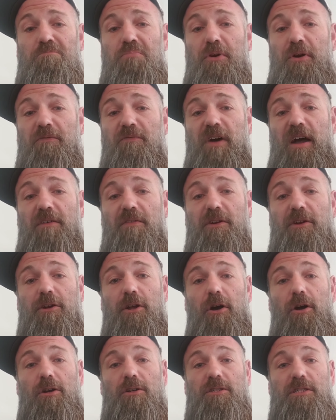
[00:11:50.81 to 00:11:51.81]
put
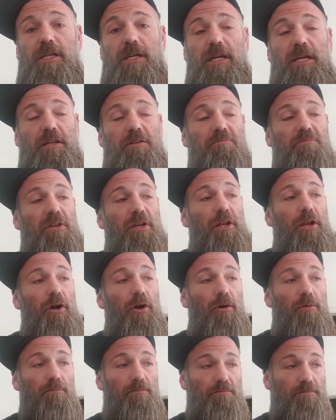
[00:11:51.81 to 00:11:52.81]
$500 in, you
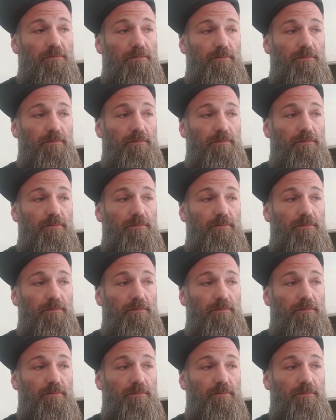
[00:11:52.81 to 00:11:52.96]
know,